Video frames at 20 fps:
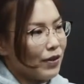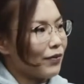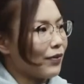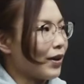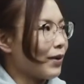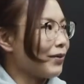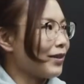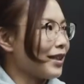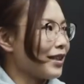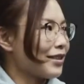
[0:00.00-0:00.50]

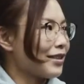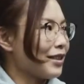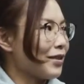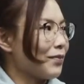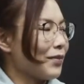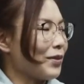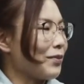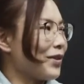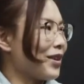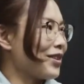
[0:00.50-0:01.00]
family, except
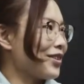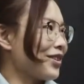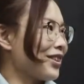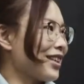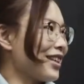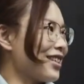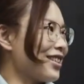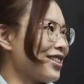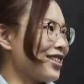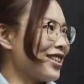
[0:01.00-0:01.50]
my mother,
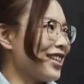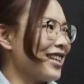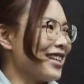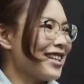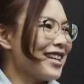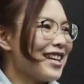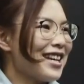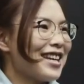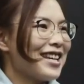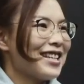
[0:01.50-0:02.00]
because
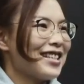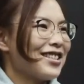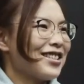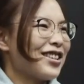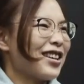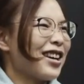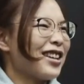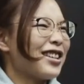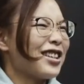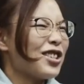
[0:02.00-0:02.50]
she
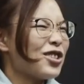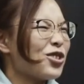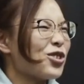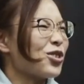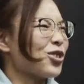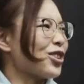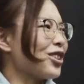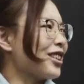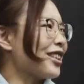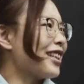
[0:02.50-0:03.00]
got
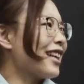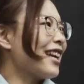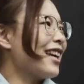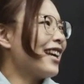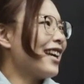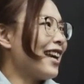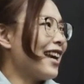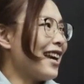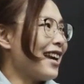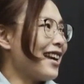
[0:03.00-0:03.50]
injured
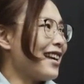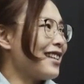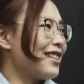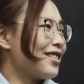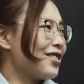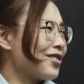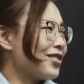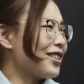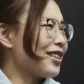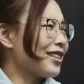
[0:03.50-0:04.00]
and
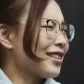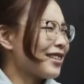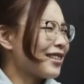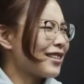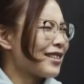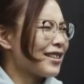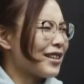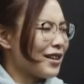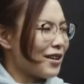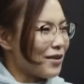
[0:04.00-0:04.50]
she couldn't
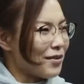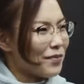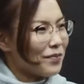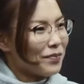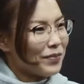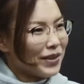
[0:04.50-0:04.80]
come.